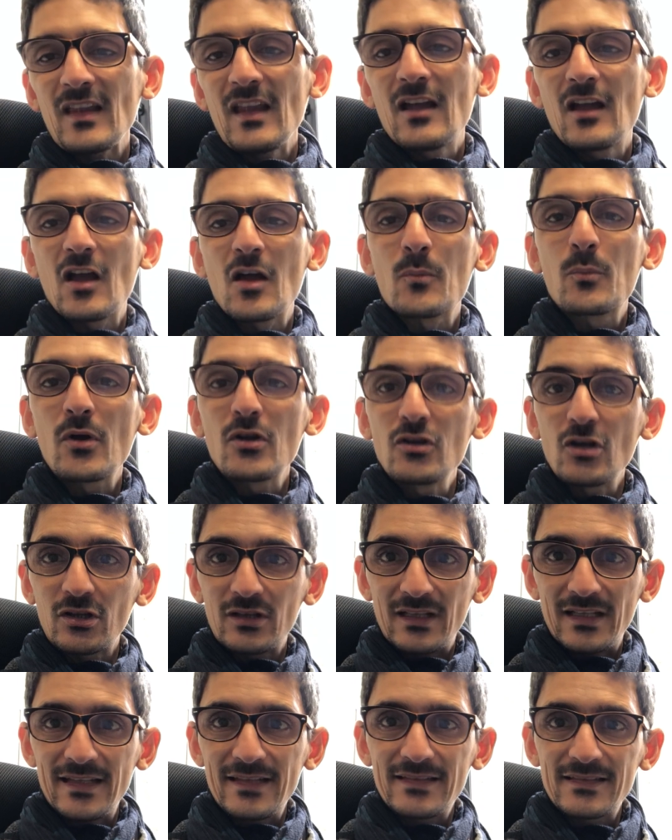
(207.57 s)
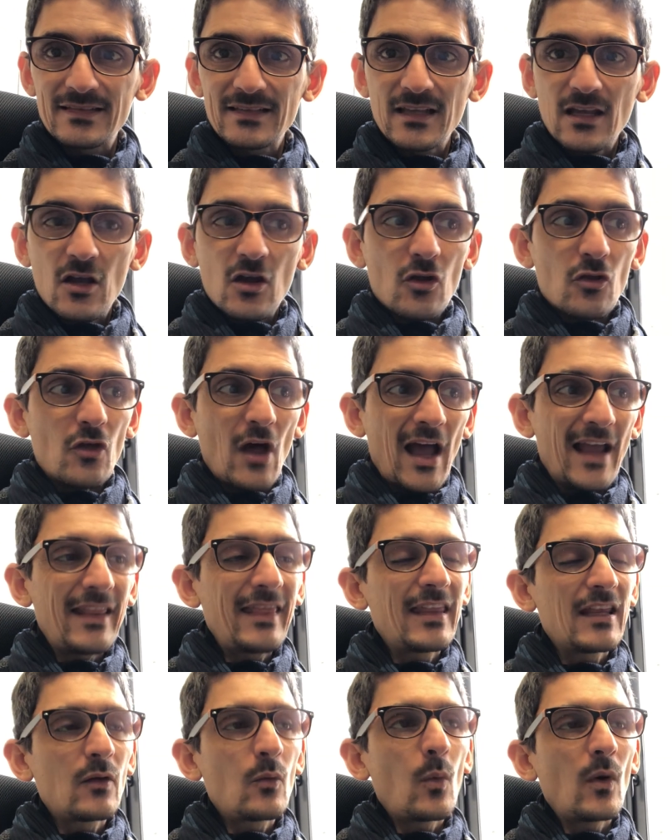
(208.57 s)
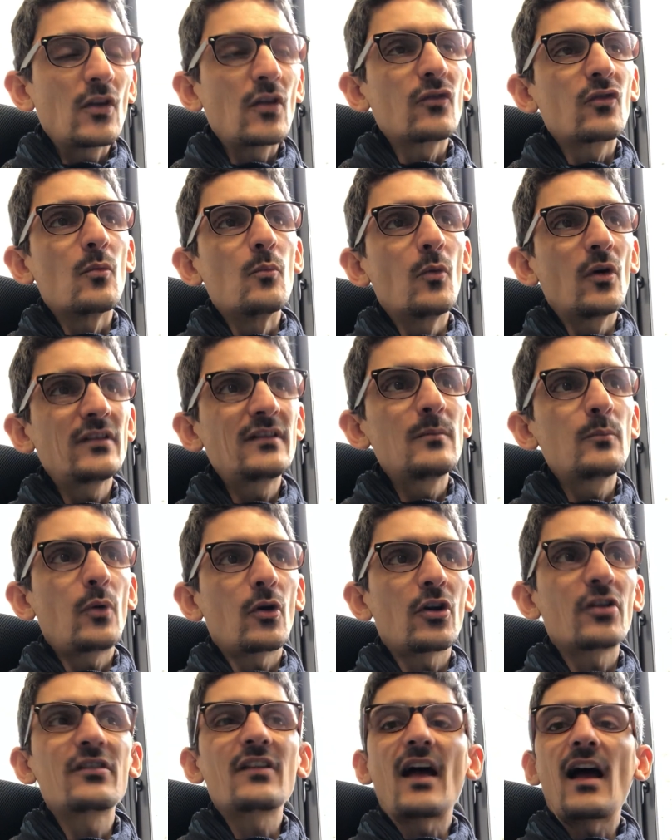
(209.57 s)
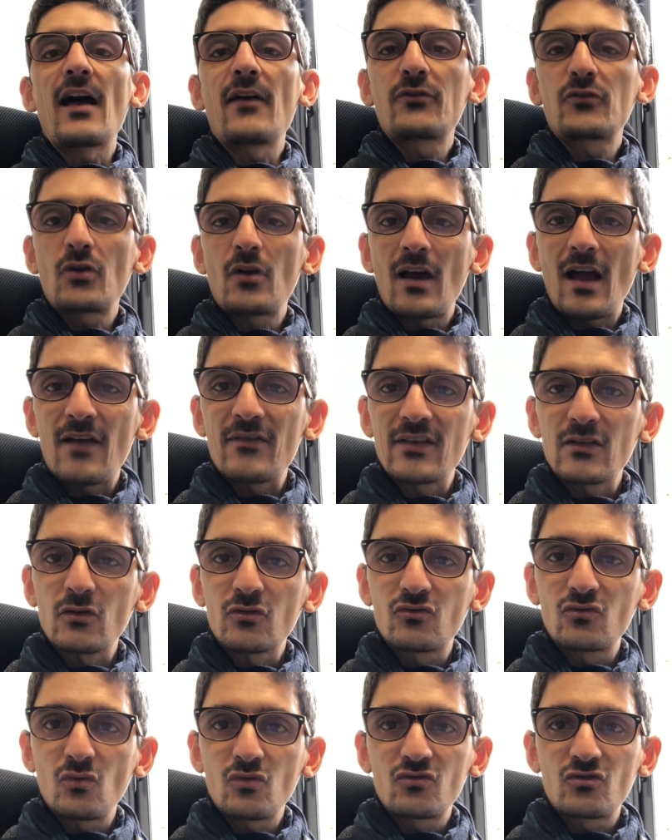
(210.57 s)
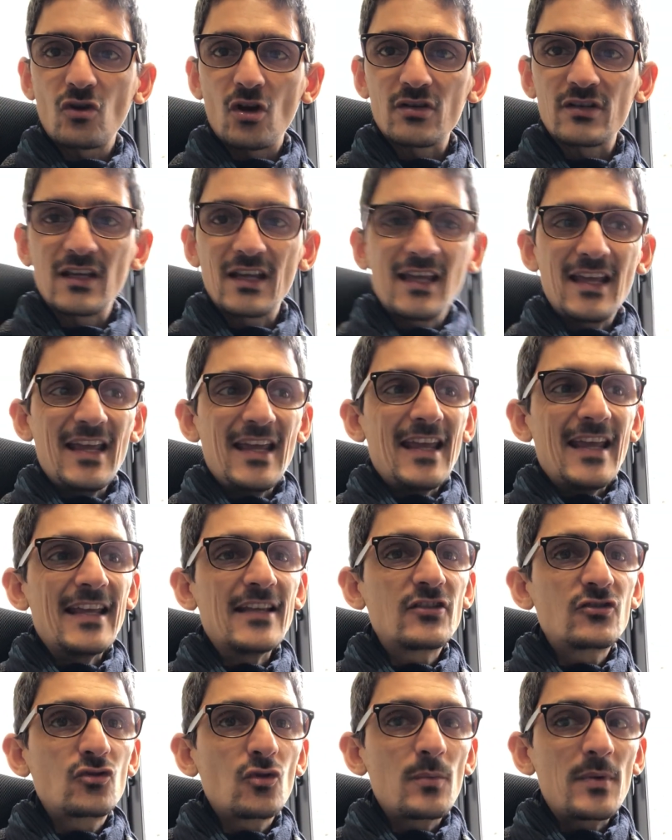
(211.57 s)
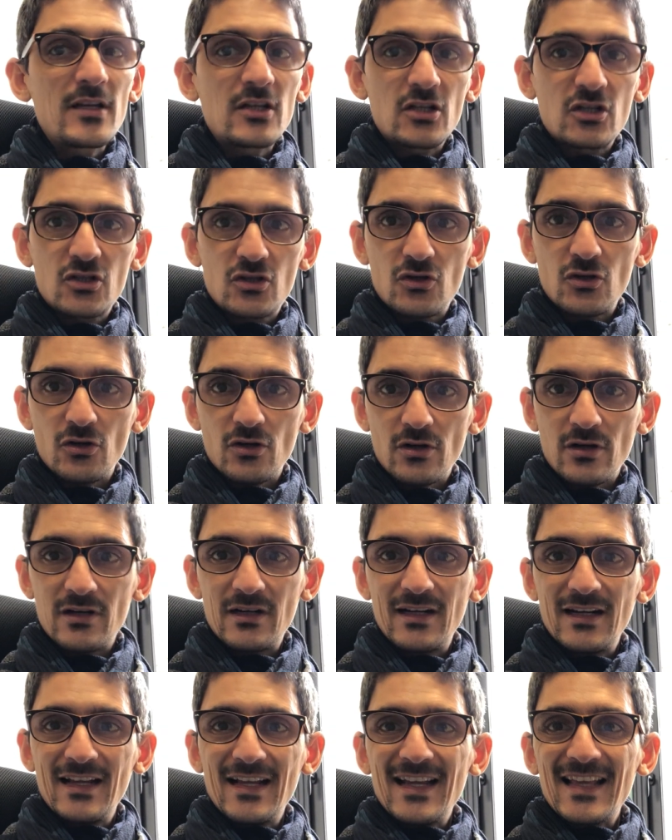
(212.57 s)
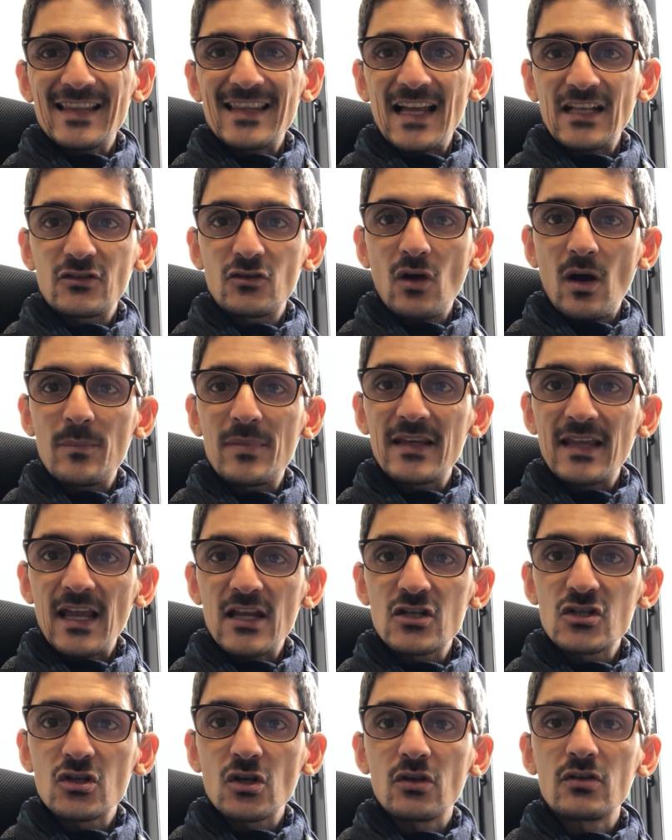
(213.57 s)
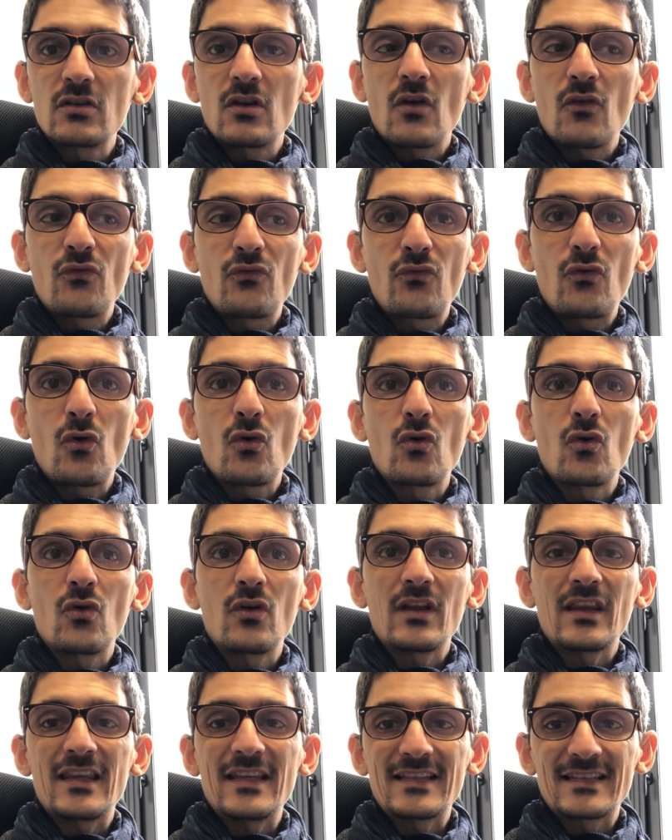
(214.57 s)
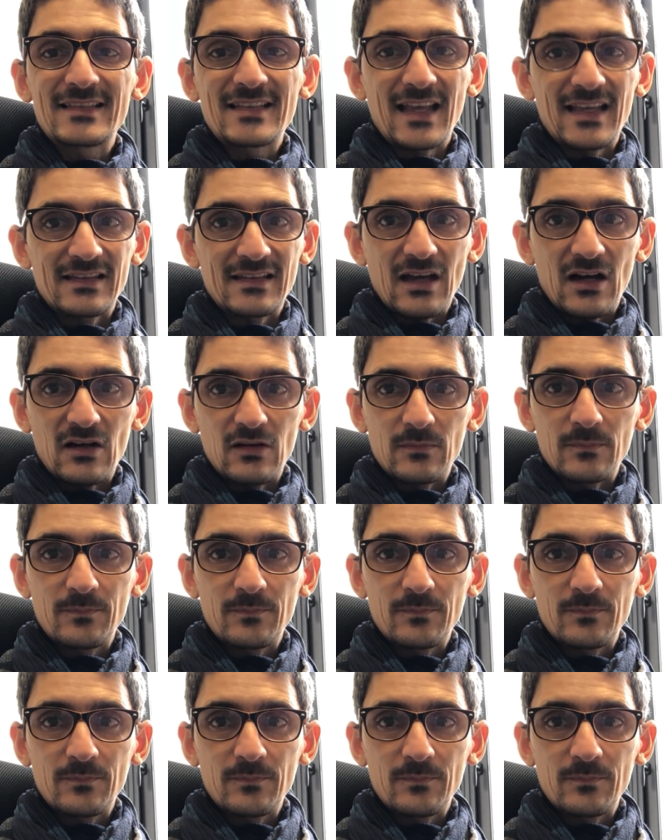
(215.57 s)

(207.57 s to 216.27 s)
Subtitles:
but not least, I think one of the most important after having the source code is to be sure that your application follow this standard.